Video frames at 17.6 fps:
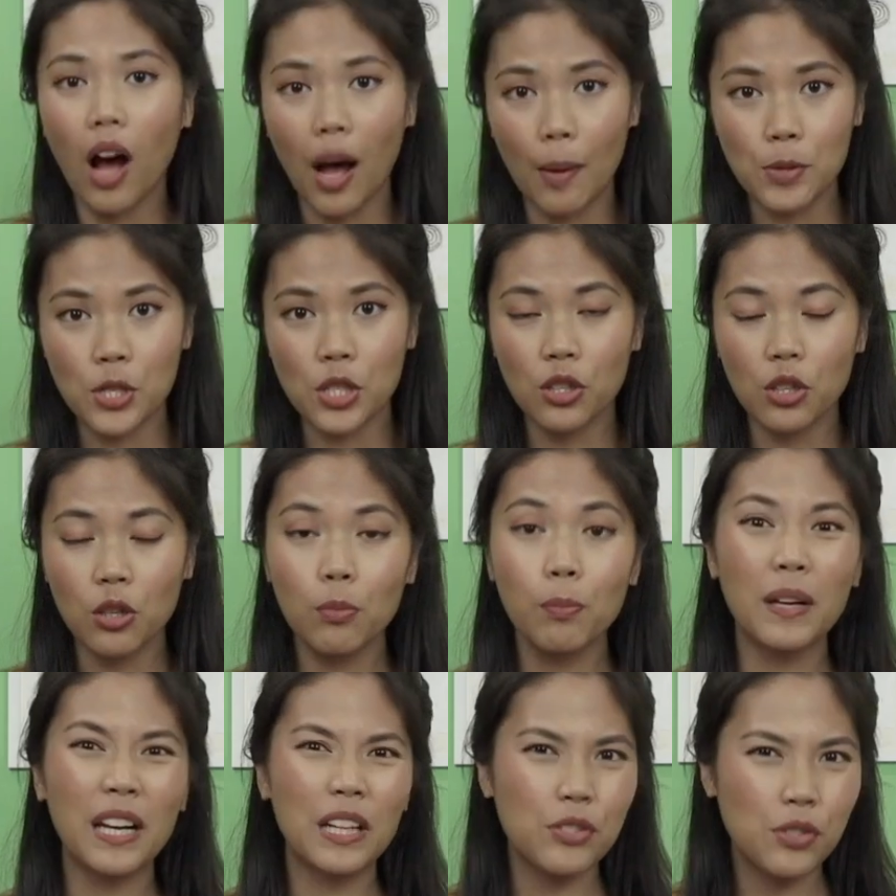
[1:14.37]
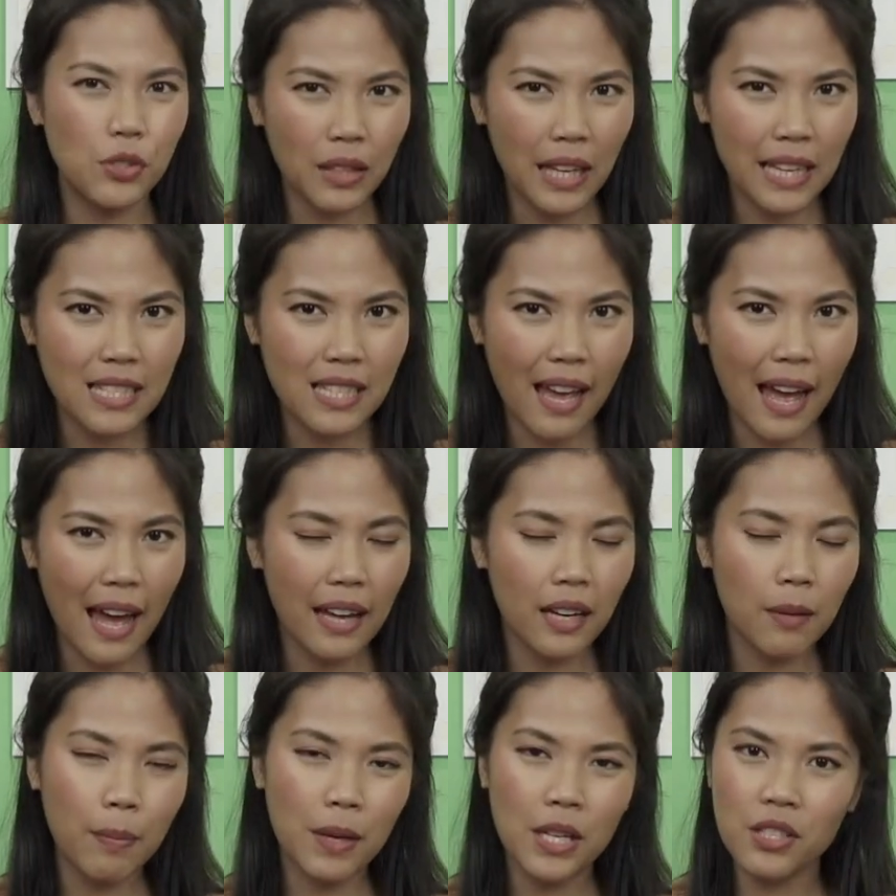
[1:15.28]
optional, but I do like to add
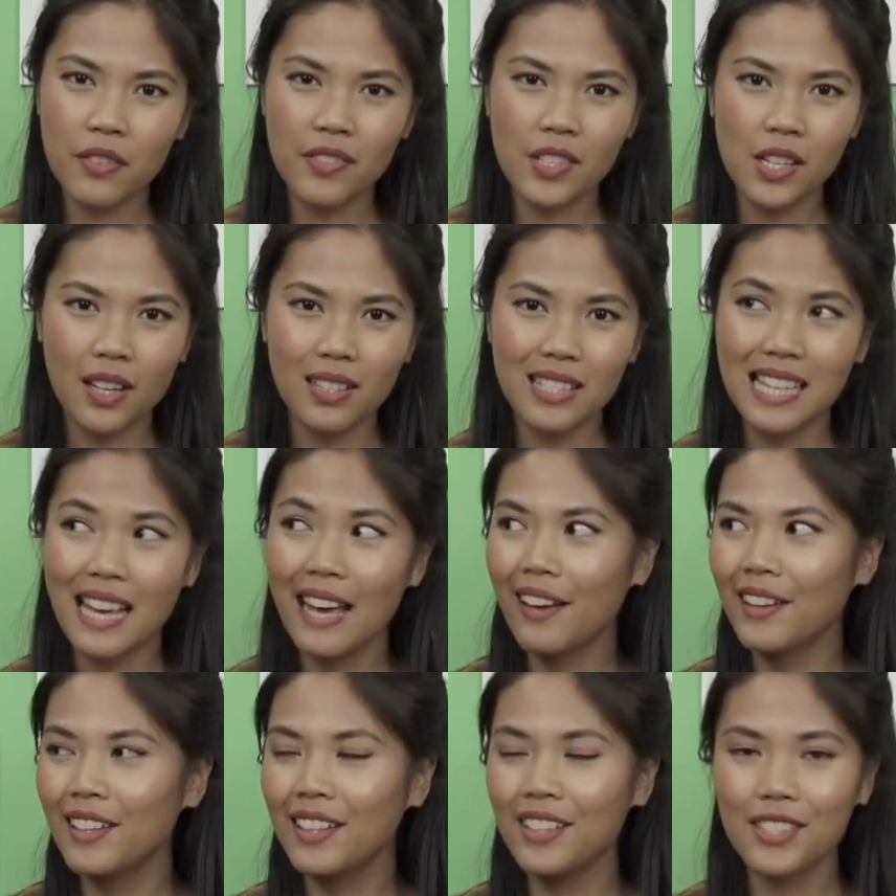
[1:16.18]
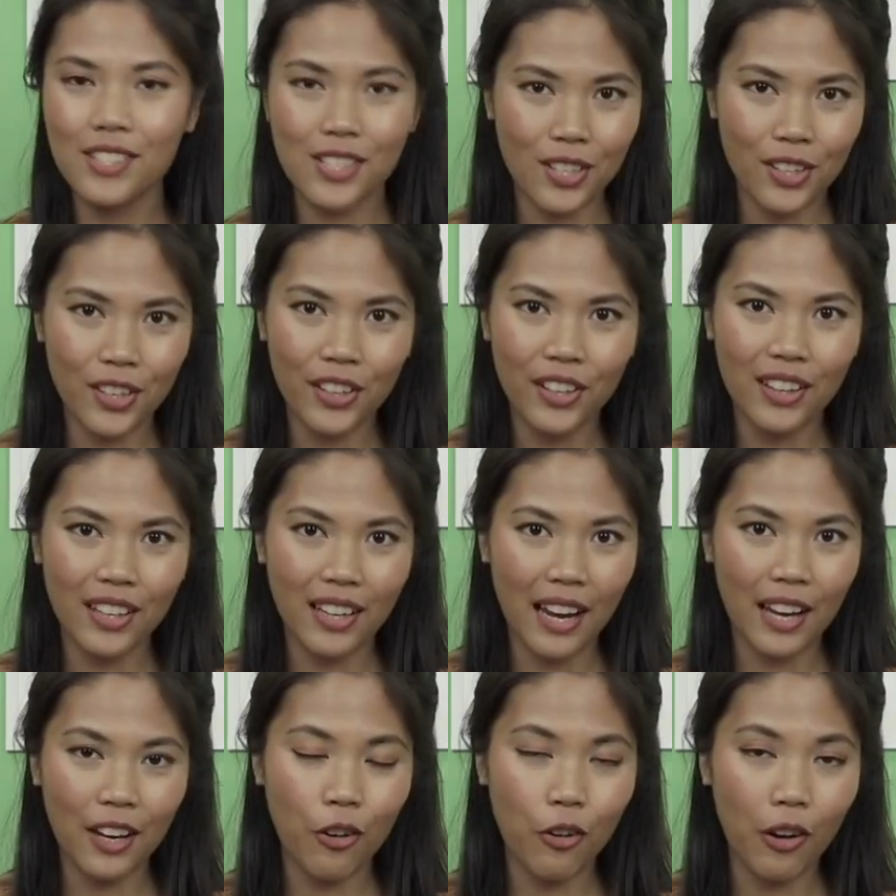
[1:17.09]
a pinch of salt to any dessert that
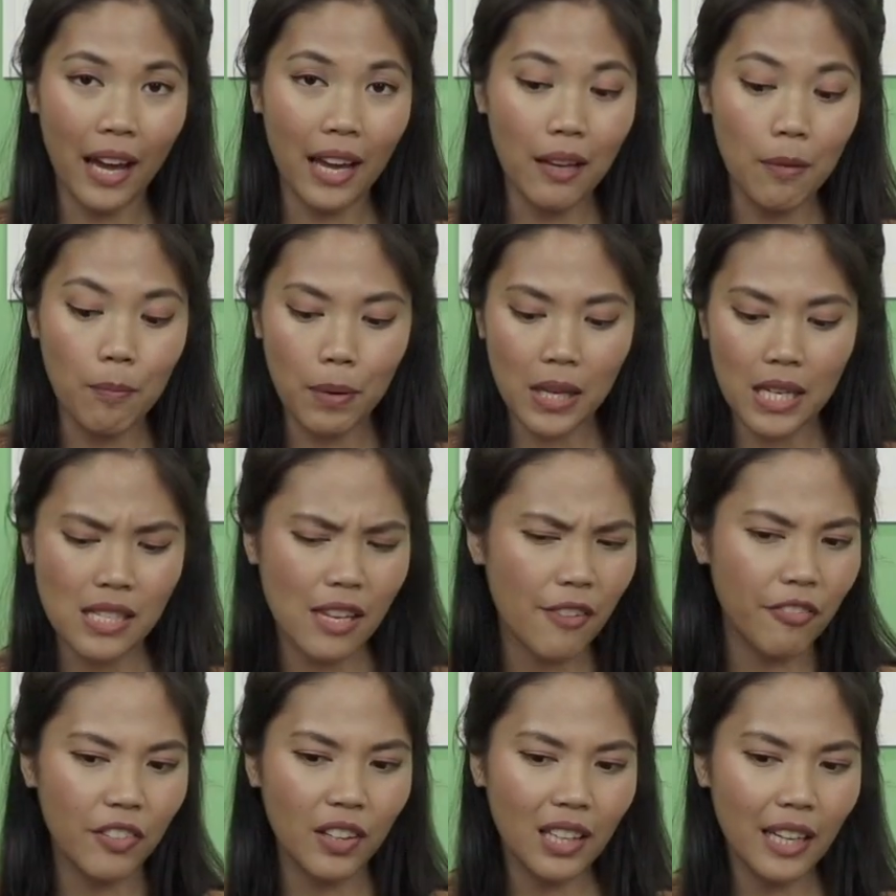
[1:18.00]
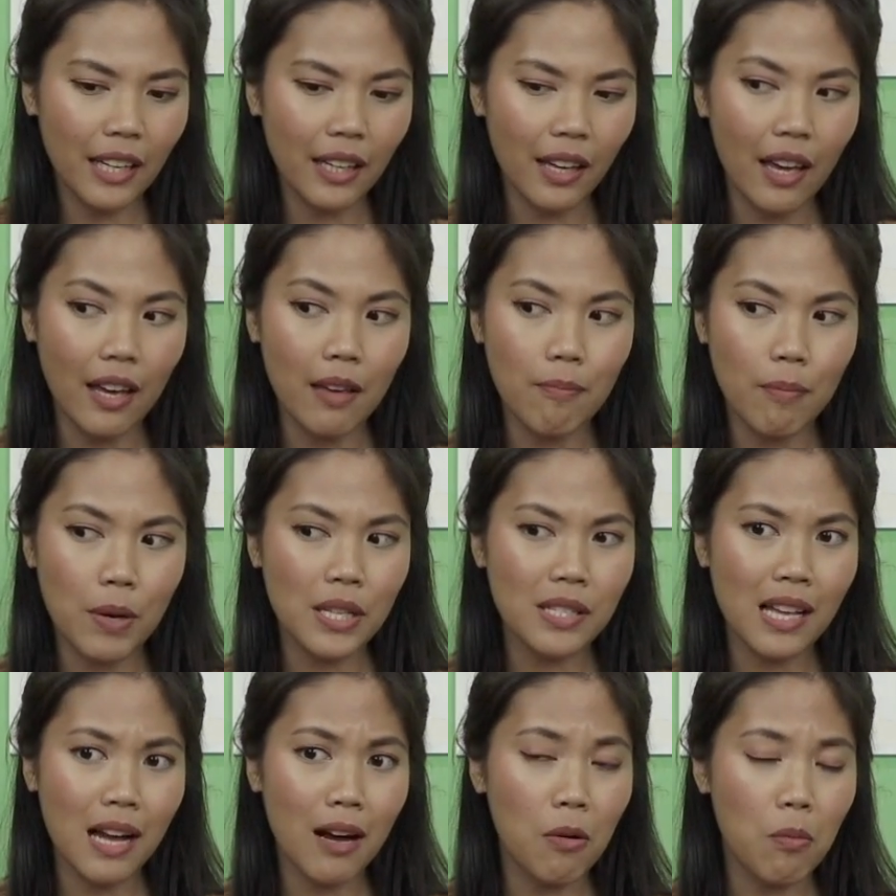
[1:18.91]
I create because I feel like it
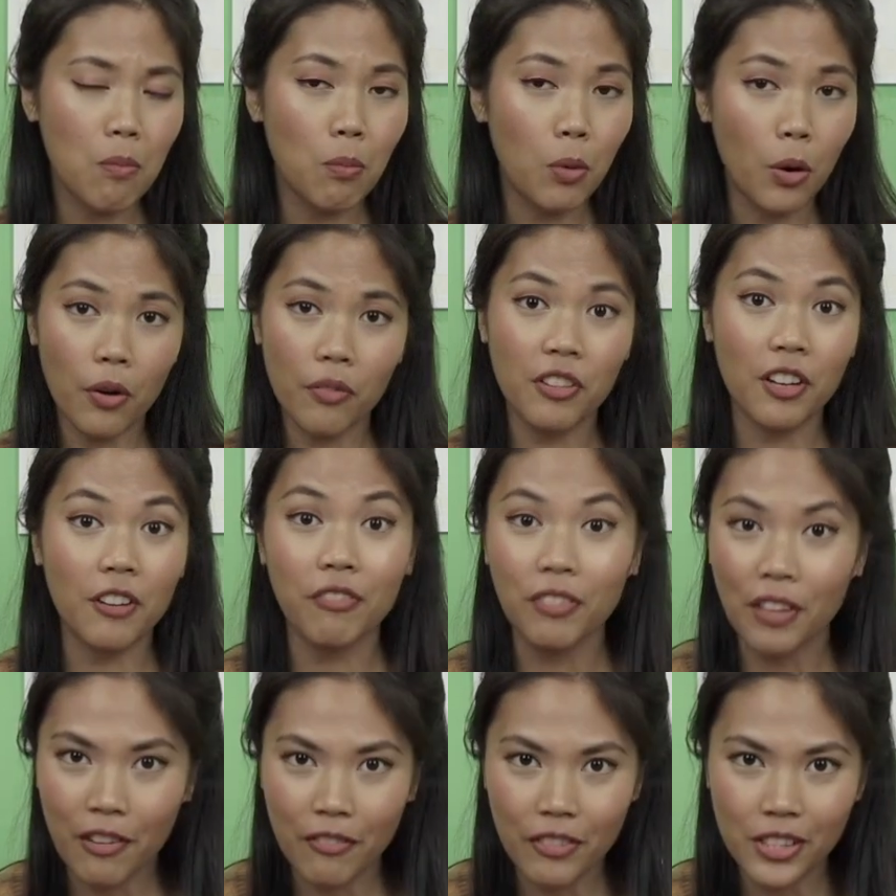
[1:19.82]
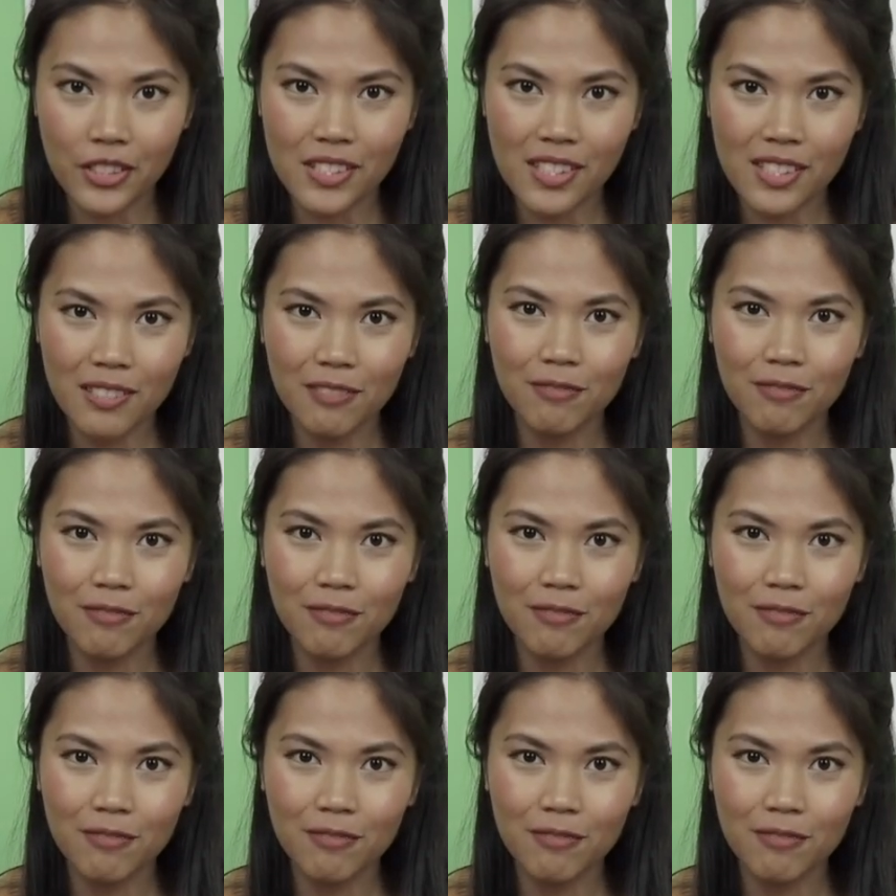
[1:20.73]
brings out more of their flavors.